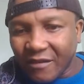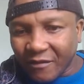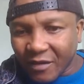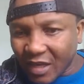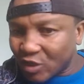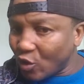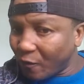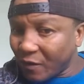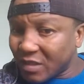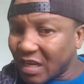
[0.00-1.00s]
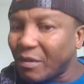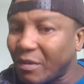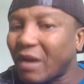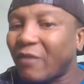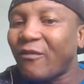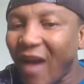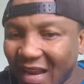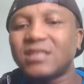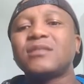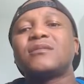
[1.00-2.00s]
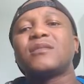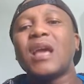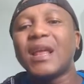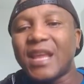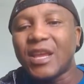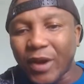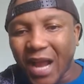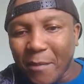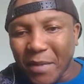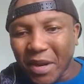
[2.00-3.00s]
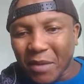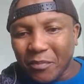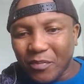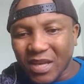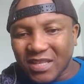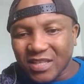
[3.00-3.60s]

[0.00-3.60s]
There's no first derivative, find it. And then you're going to come and place an